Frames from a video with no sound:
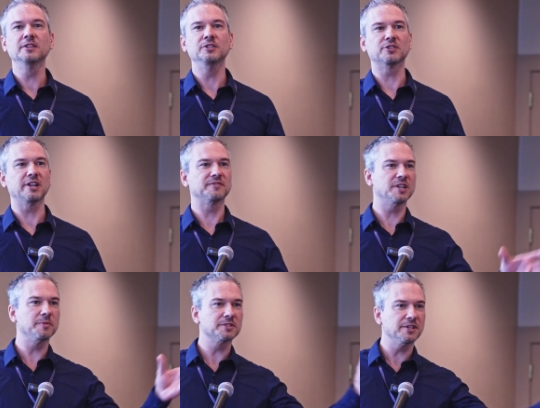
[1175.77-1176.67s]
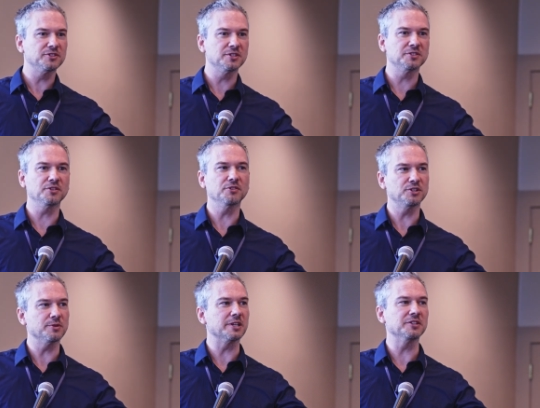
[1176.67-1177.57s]
You can have some extensions that you're
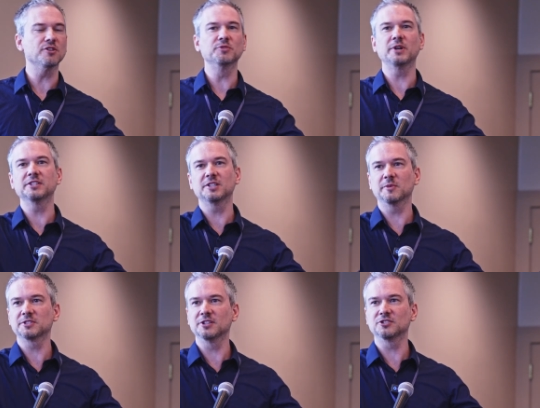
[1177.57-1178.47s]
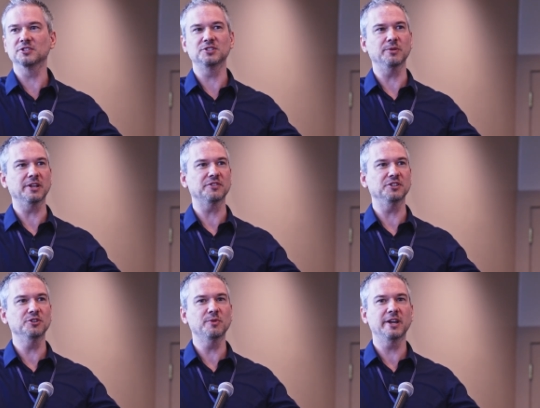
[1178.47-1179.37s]
doing it the old way, some extensions doing it the
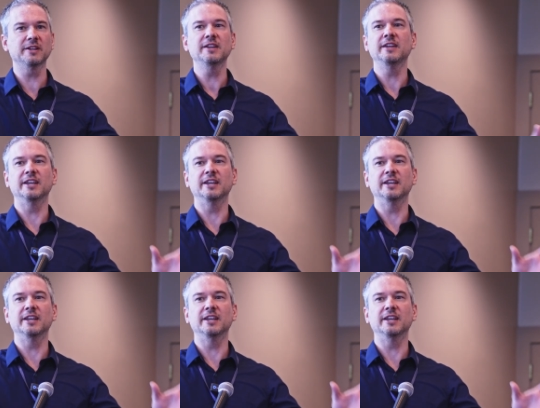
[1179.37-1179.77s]
new way.